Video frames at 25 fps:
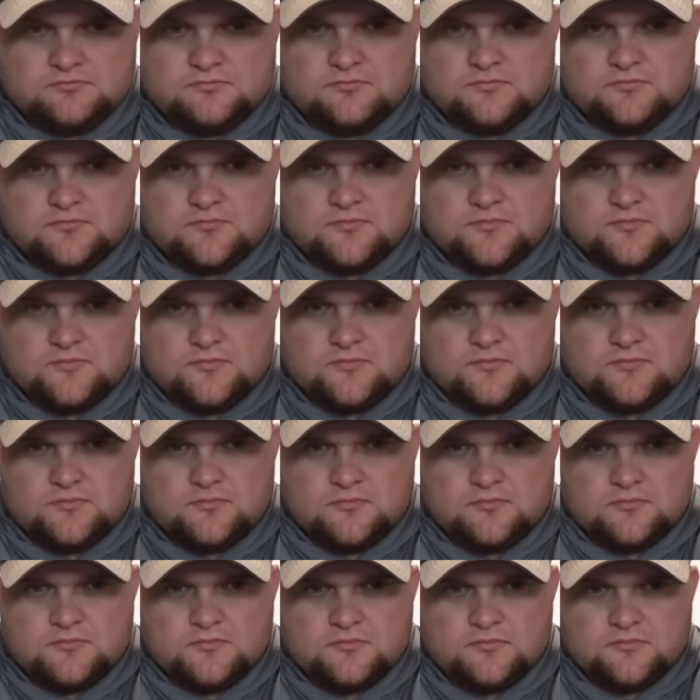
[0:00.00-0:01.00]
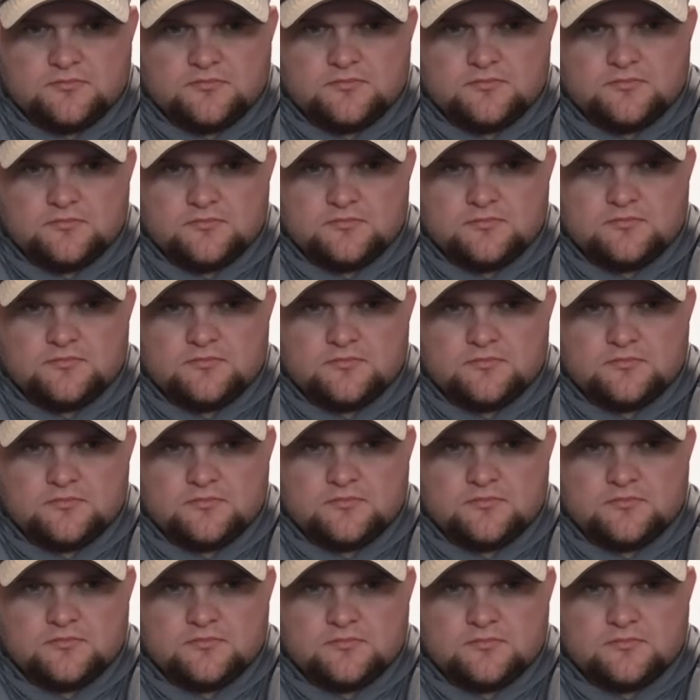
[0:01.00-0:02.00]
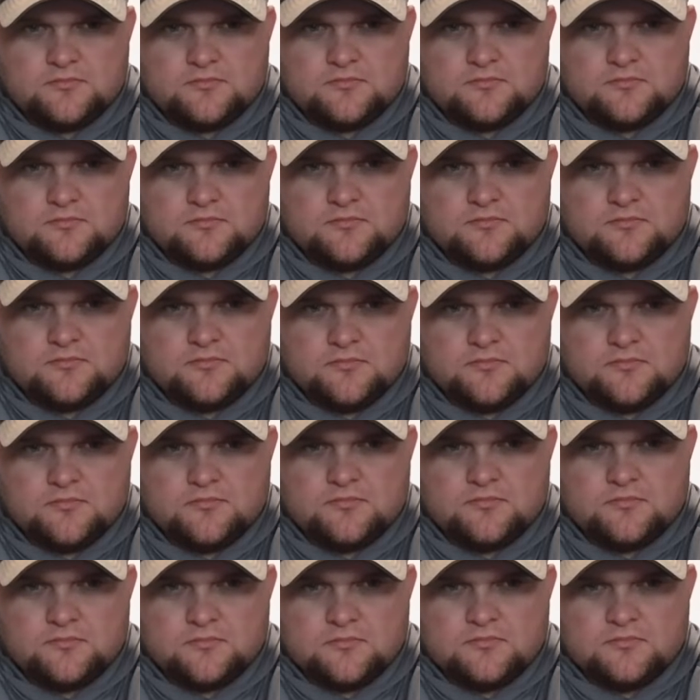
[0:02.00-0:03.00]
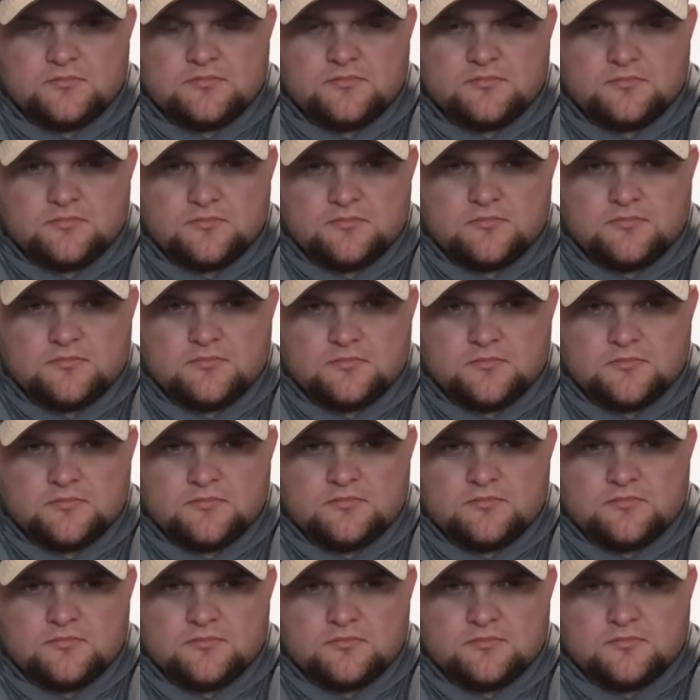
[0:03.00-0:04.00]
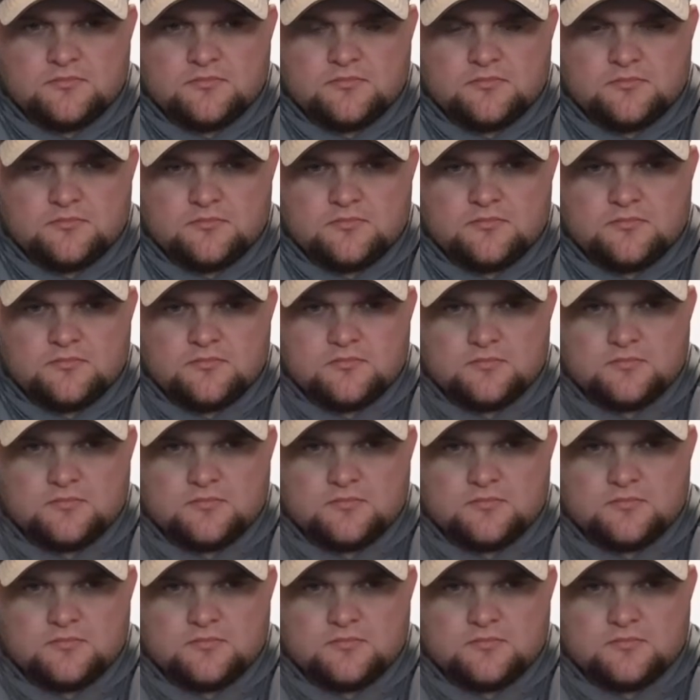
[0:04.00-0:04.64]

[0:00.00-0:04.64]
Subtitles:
(silent)